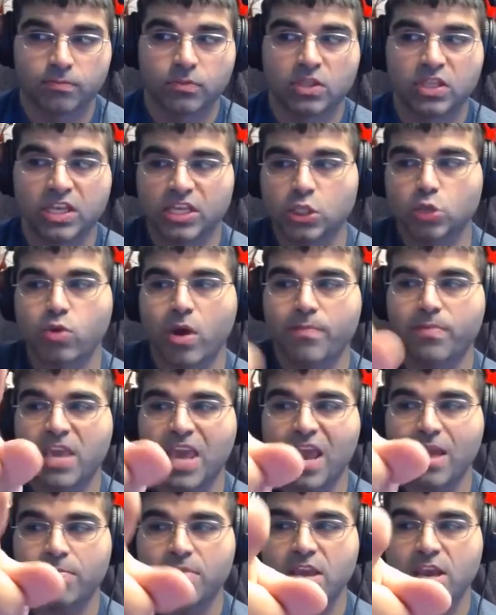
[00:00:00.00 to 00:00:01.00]
This
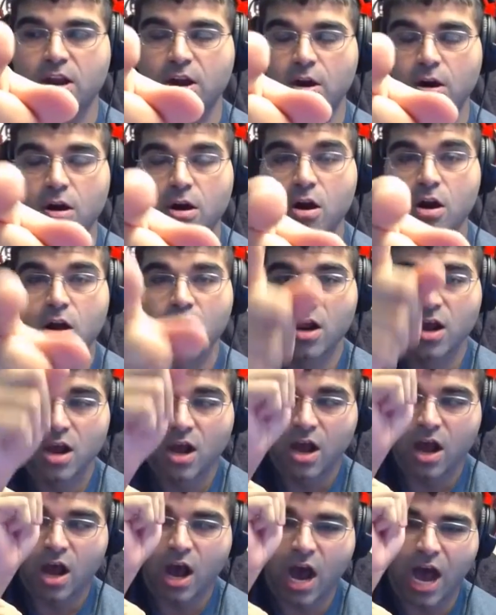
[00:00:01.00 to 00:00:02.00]
webcam here,
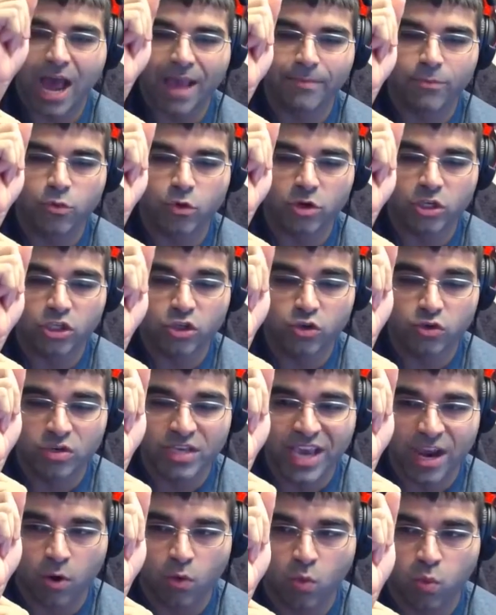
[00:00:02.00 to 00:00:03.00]
I'm going to
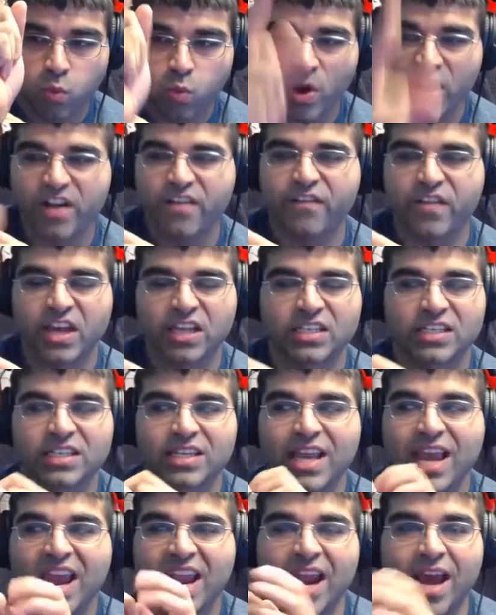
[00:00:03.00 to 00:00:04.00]
get rid of it,
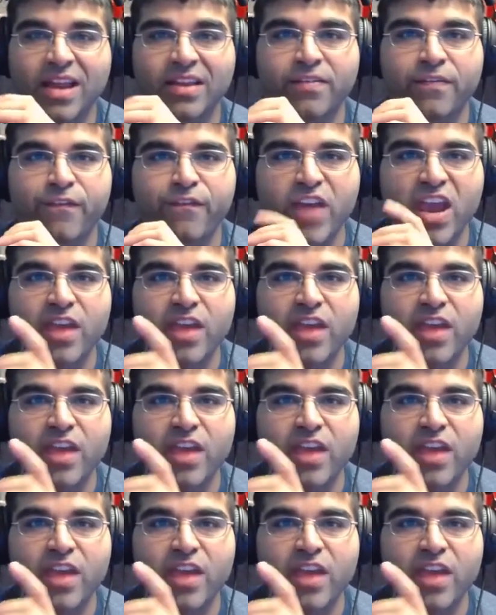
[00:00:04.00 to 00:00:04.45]
and I'm